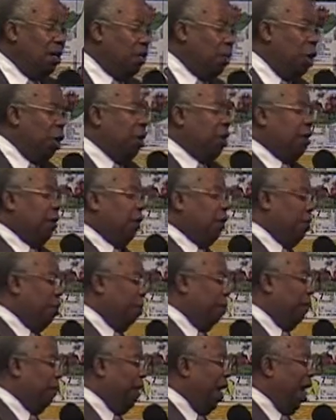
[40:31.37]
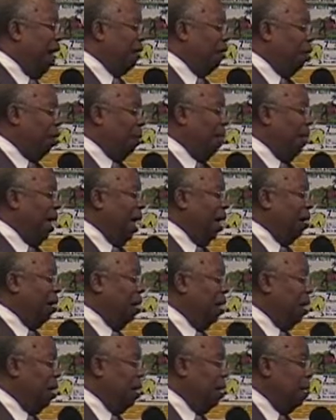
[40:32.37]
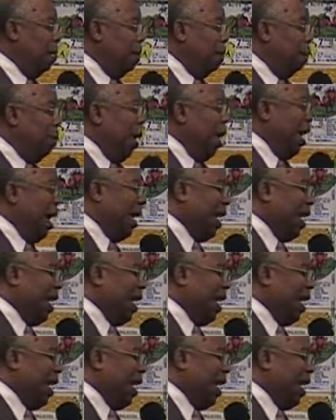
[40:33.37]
thirty to thirty-five talk about being